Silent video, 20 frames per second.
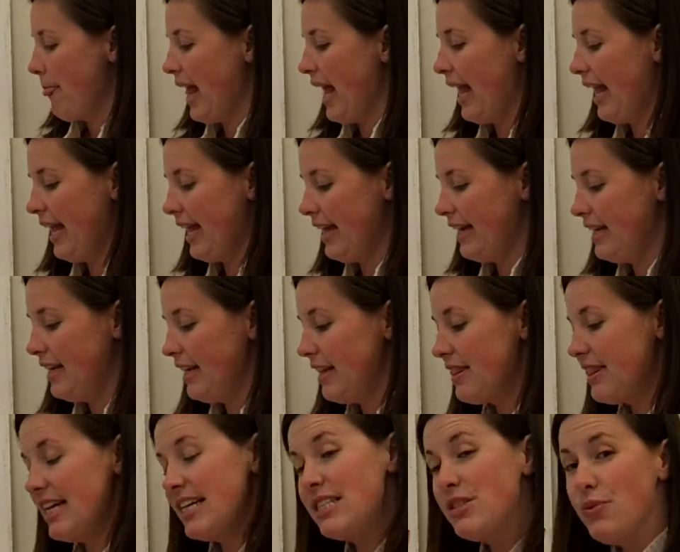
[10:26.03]
and
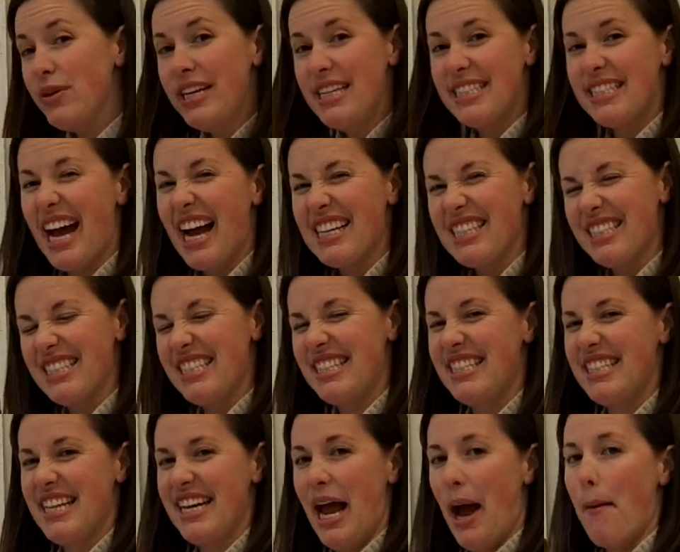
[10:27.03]
this one is actually
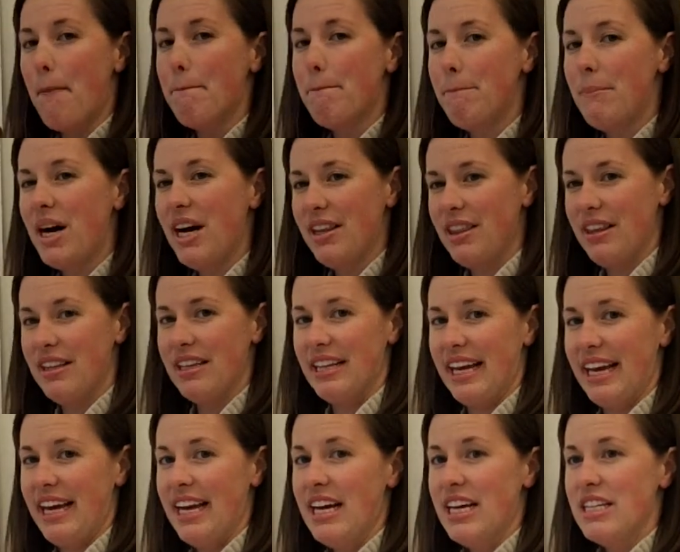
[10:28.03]
sent out
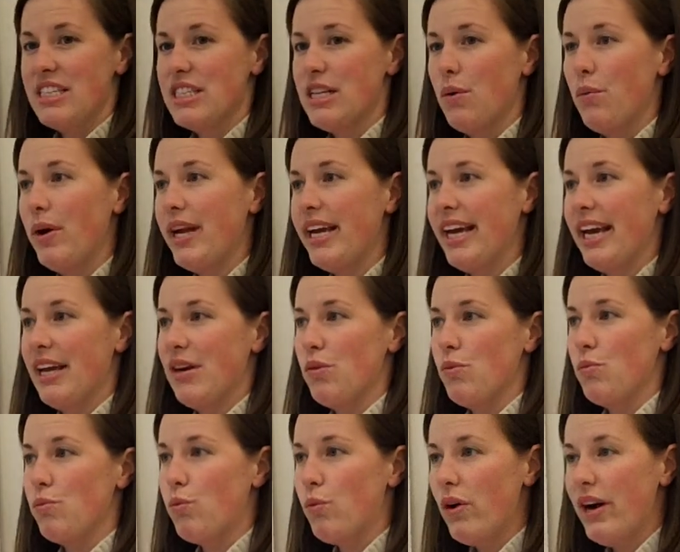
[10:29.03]
monthly. So we get
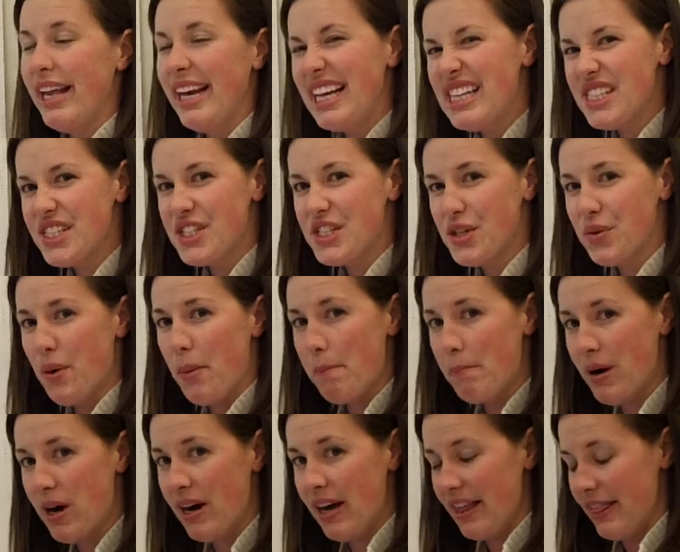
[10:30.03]
one issue a
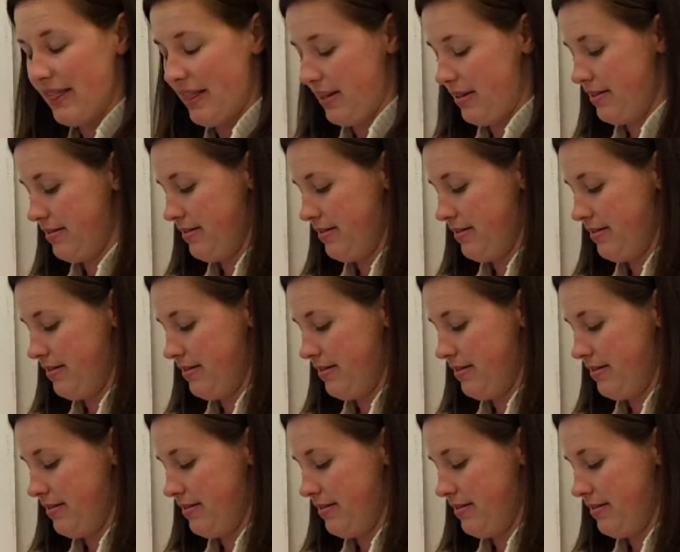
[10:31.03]
month.